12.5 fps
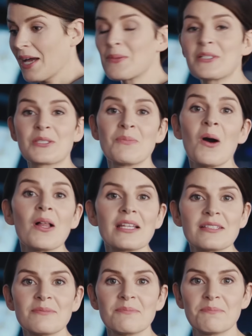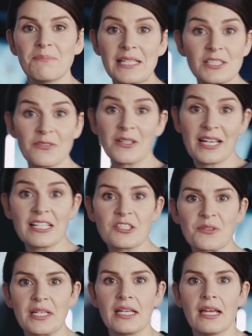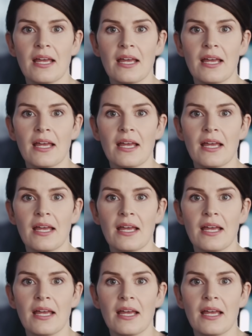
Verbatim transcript: our small and peaceful country,